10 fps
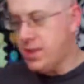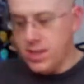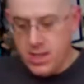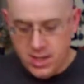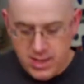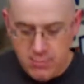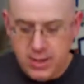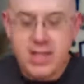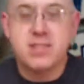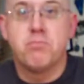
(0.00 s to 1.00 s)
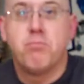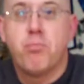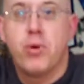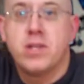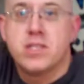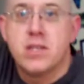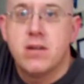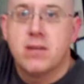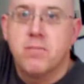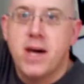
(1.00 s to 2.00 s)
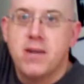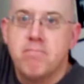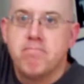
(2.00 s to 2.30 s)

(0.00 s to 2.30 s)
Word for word: And I think we got some prints here at the bottom.